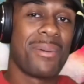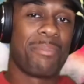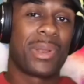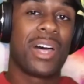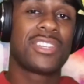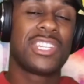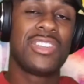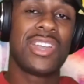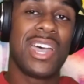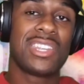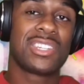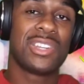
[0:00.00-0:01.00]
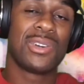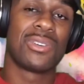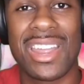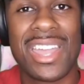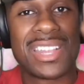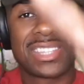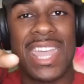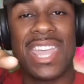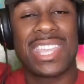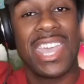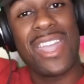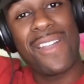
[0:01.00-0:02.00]
But I'll see you guys soon.
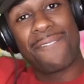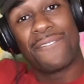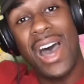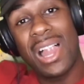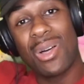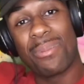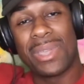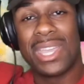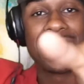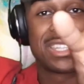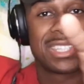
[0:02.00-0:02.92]
Take care and follow me.